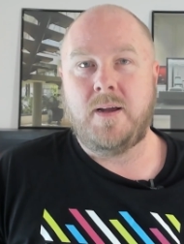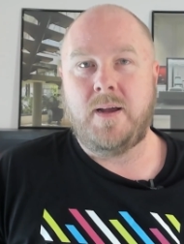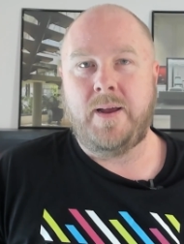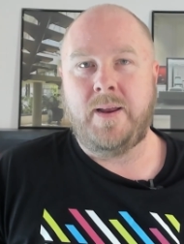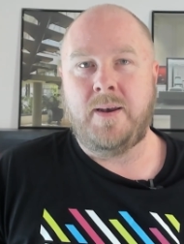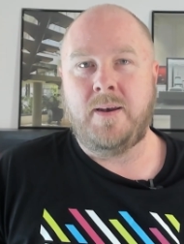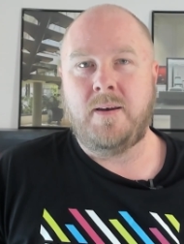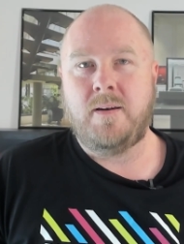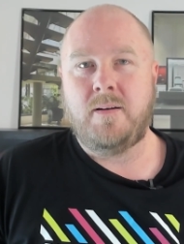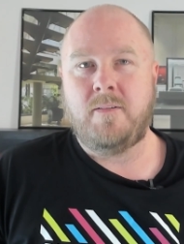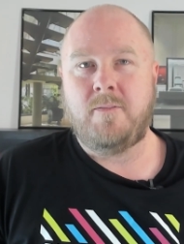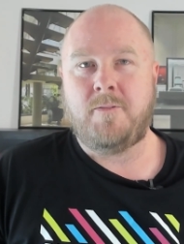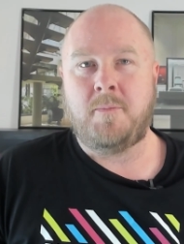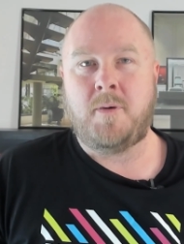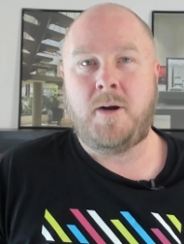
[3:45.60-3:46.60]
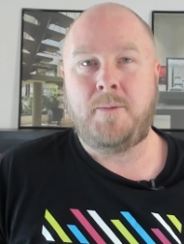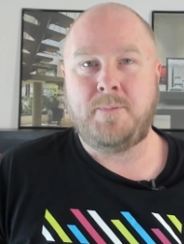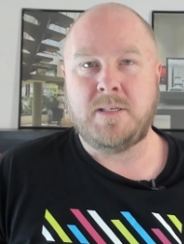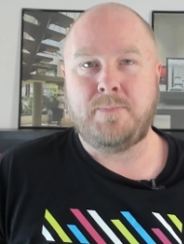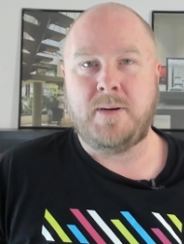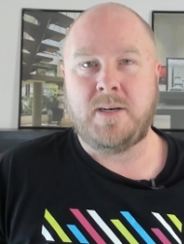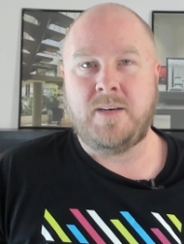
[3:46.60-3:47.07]
And from my
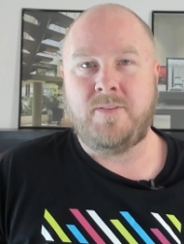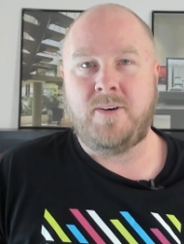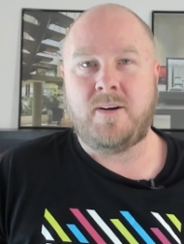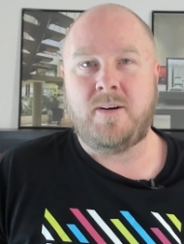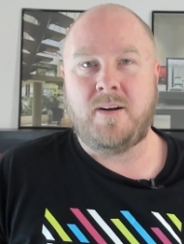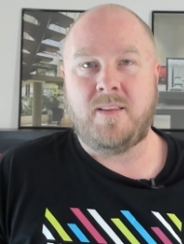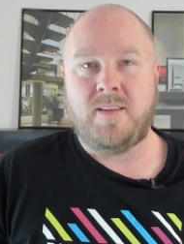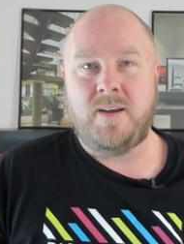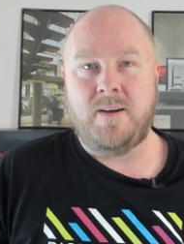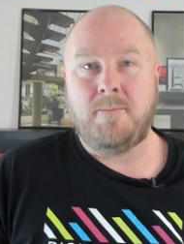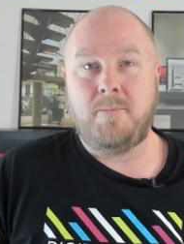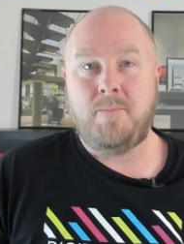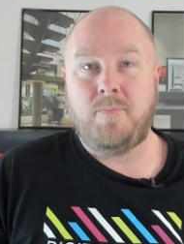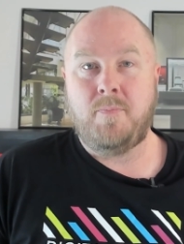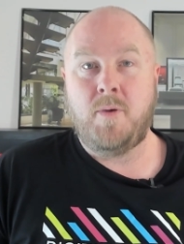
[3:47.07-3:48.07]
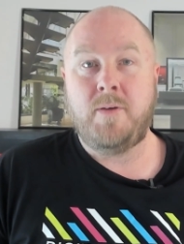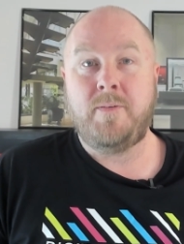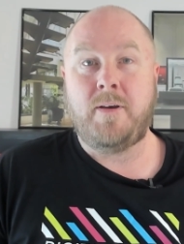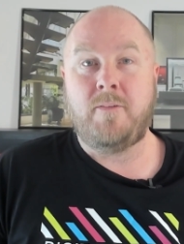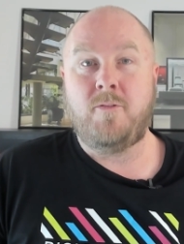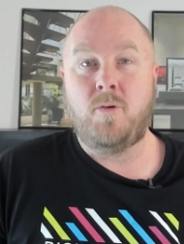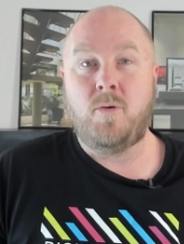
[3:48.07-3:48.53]
perspective, I kind of think
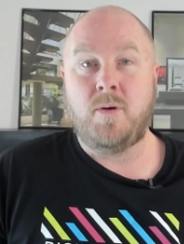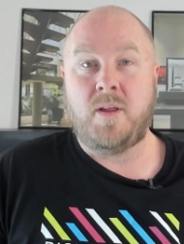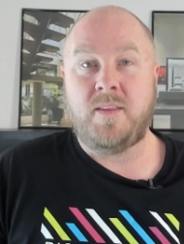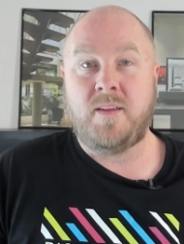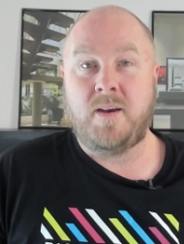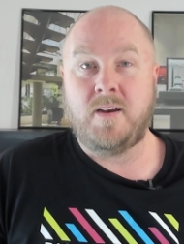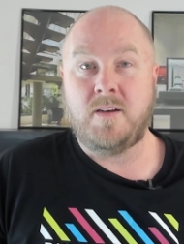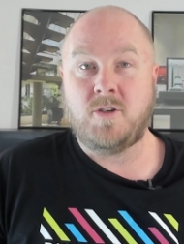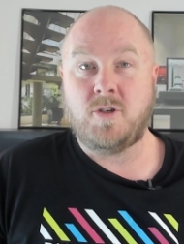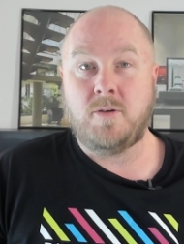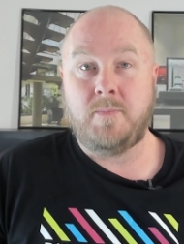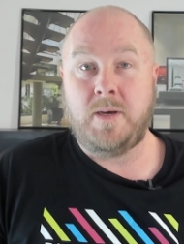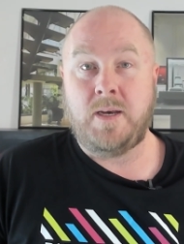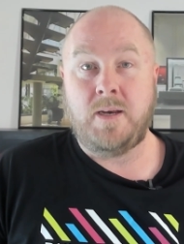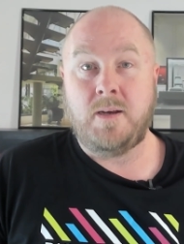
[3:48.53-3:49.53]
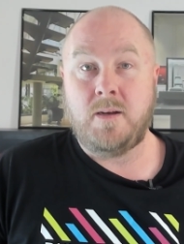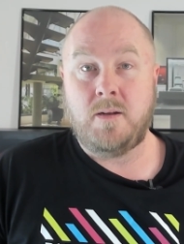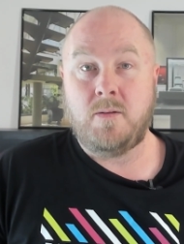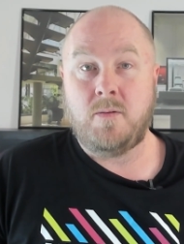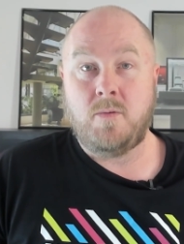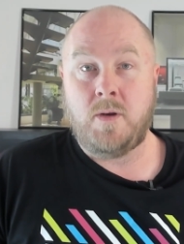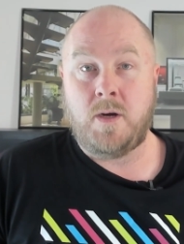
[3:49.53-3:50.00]
moving forward, I think it should be
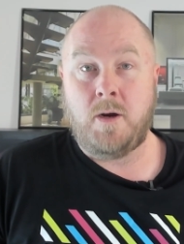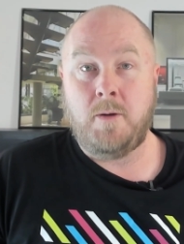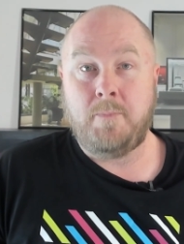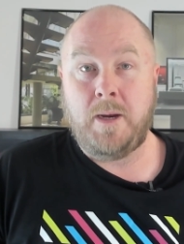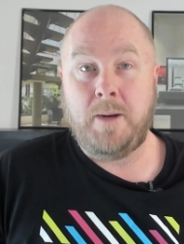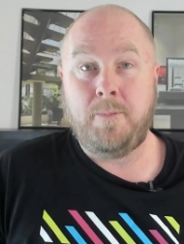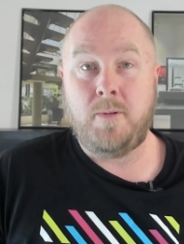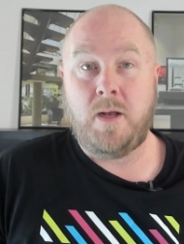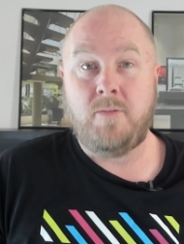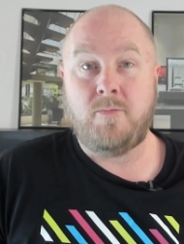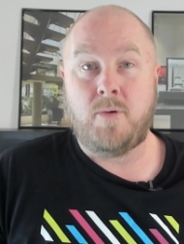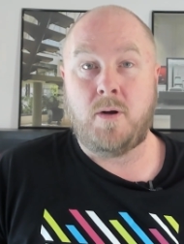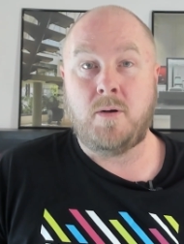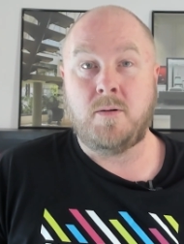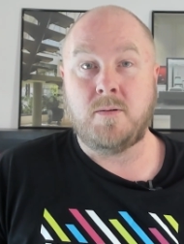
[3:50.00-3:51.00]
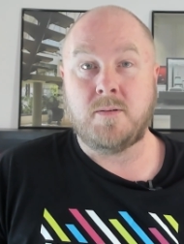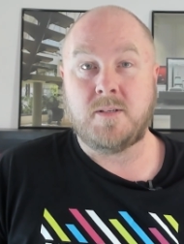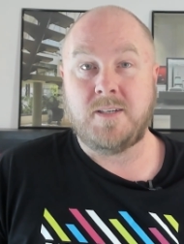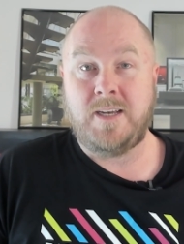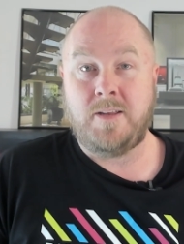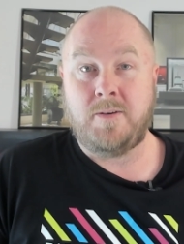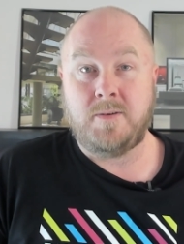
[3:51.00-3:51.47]
you know people have
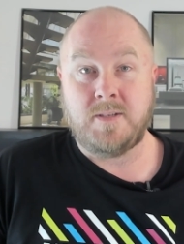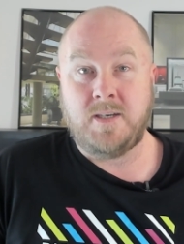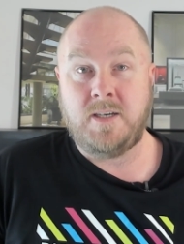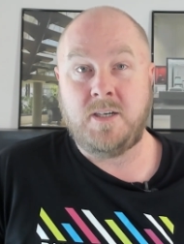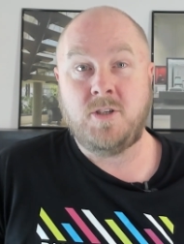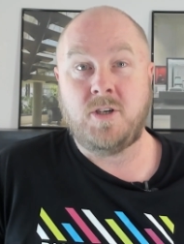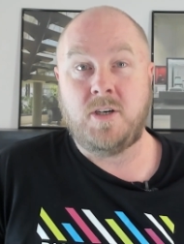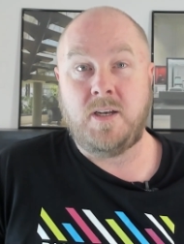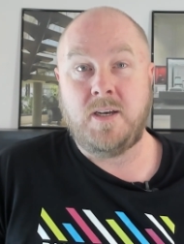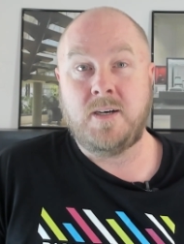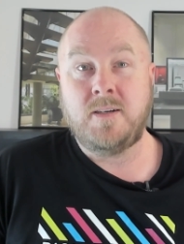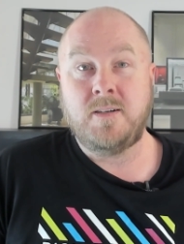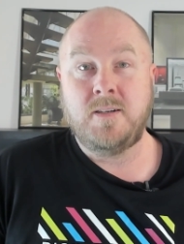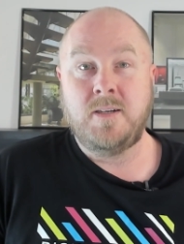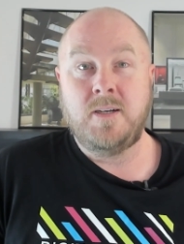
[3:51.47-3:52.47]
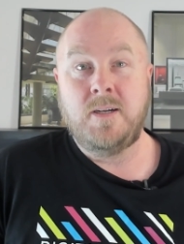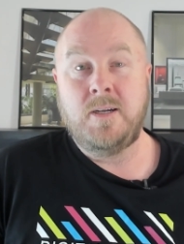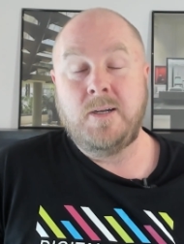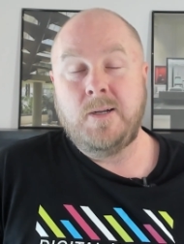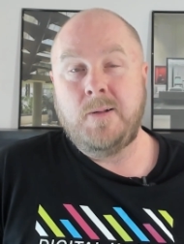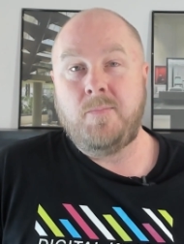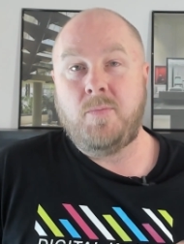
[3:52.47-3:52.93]
roles either as an engineer
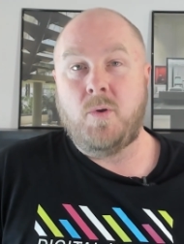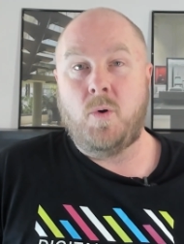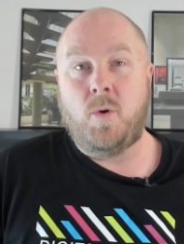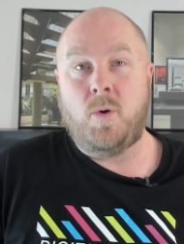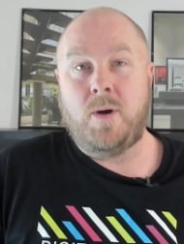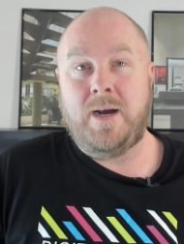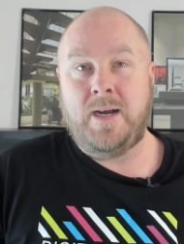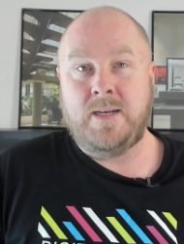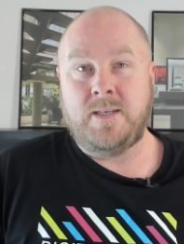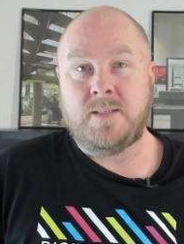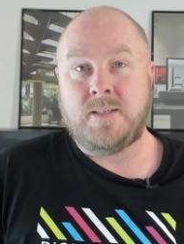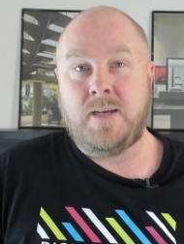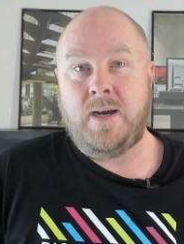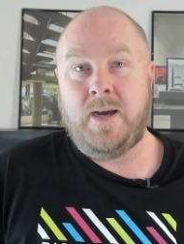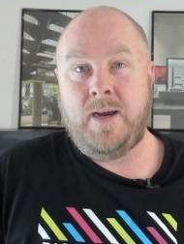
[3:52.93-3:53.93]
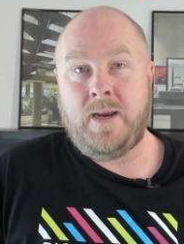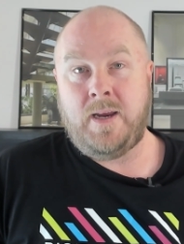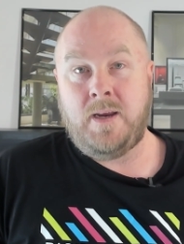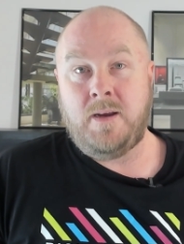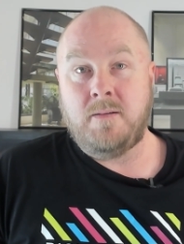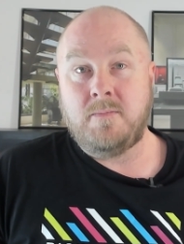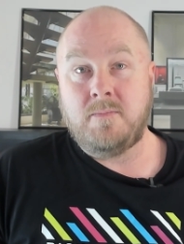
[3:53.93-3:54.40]
or as
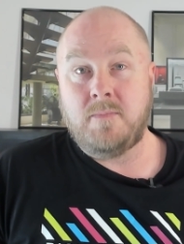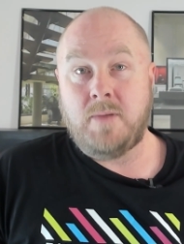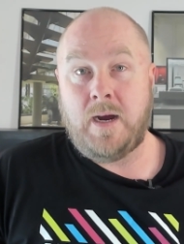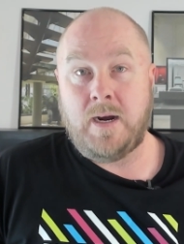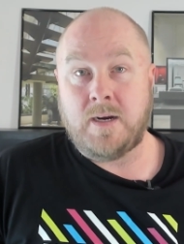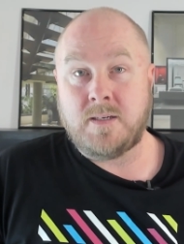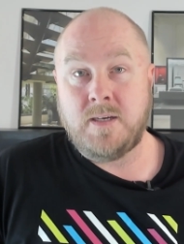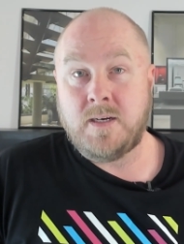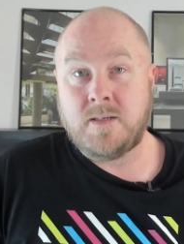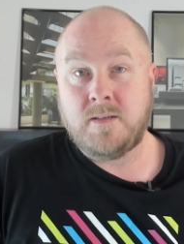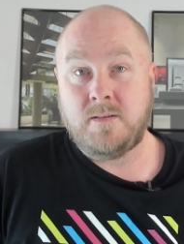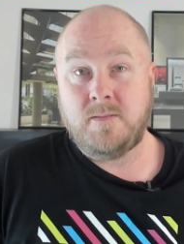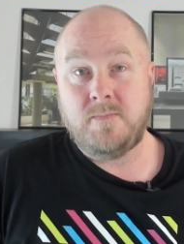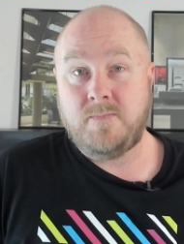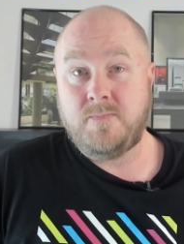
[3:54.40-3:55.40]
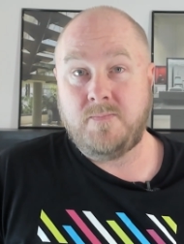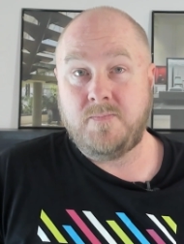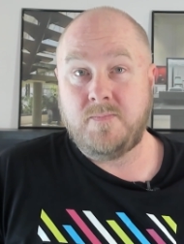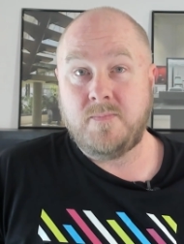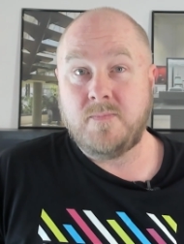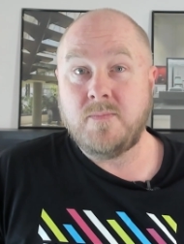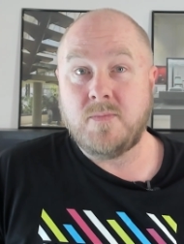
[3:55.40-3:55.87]
a architect
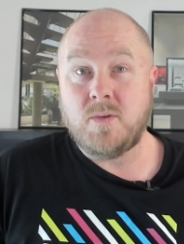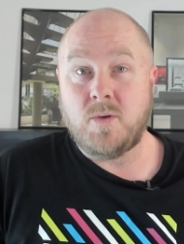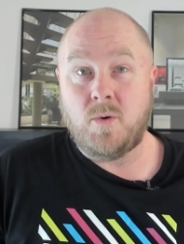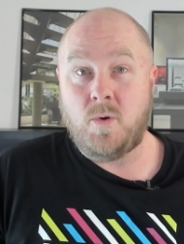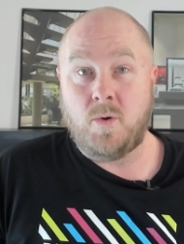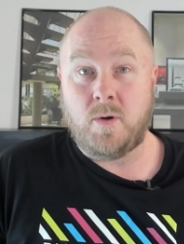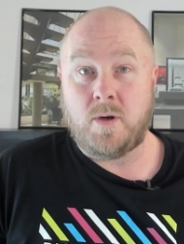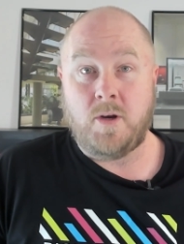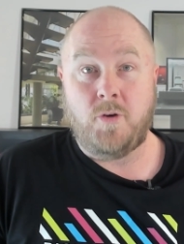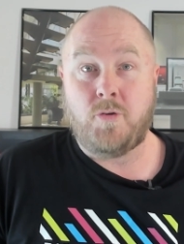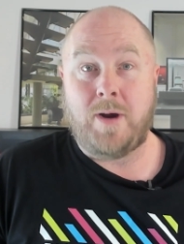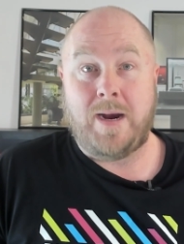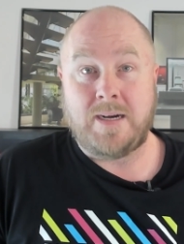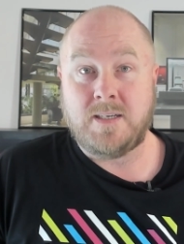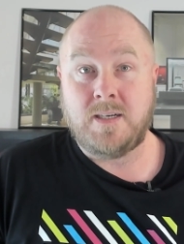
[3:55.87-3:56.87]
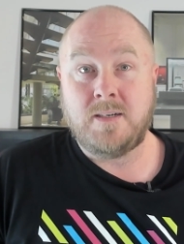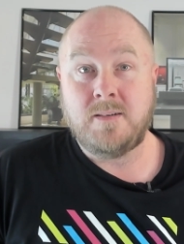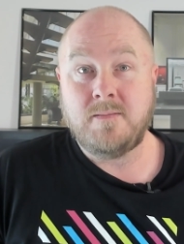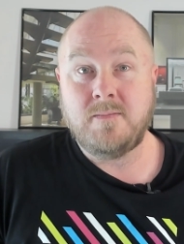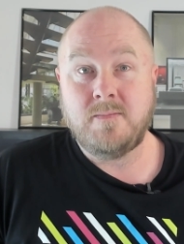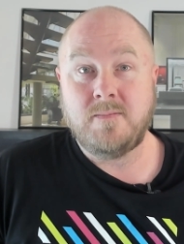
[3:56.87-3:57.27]
or a contractor.